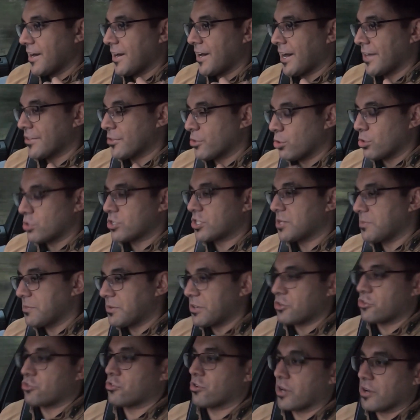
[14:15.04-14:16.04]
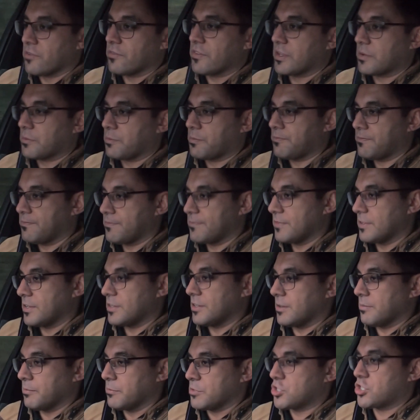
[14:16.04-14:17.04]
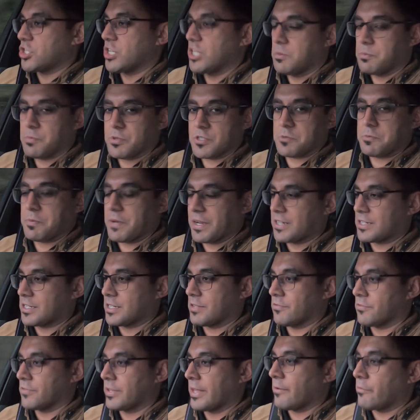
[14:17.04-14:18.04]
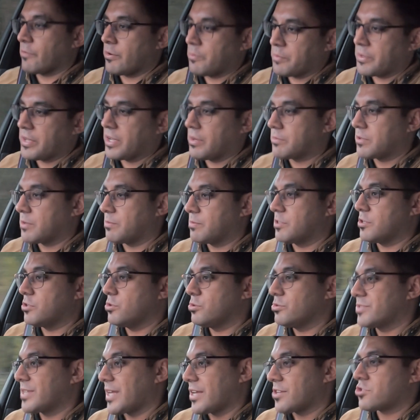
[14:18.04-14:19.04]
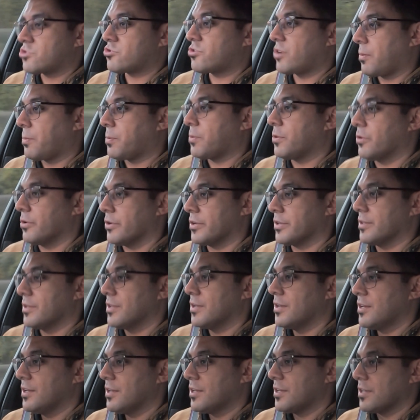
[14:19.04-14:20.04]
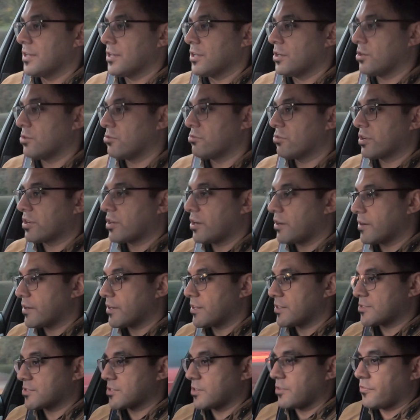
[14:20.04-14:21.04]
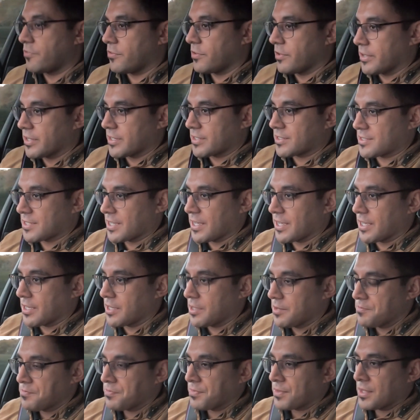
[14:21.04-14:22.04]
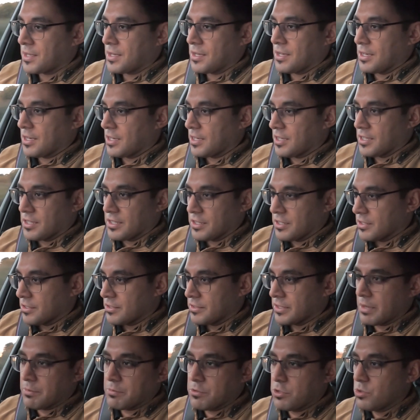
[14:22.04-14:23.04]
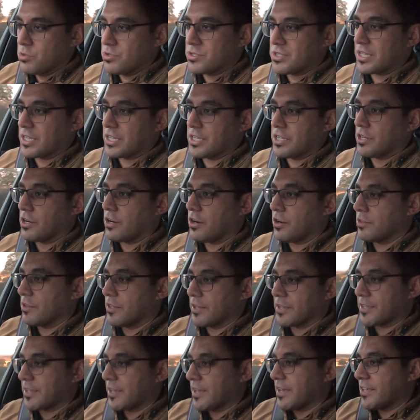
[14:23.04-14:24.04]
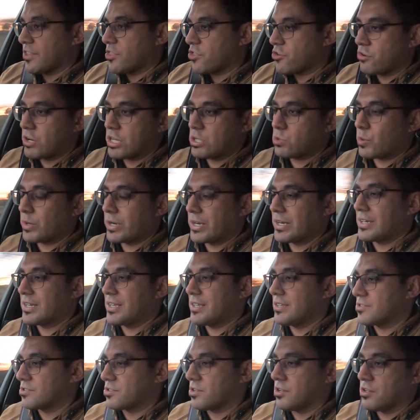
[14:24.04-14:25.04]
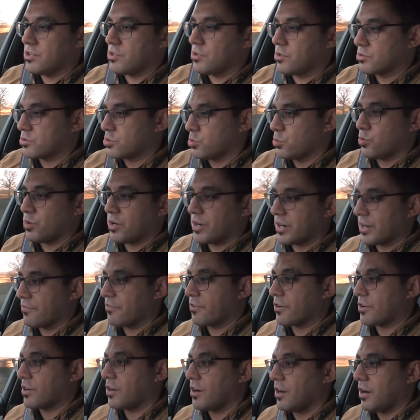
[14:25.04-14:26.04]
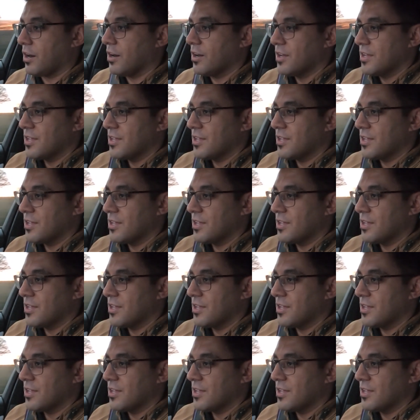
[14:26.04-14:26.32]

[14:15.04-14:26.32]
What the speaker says: an ultimate driving machine perspective, now when BMW use that strapline, you know, regardless of, like, say, them using it on like a 320 diesel or to whatever car,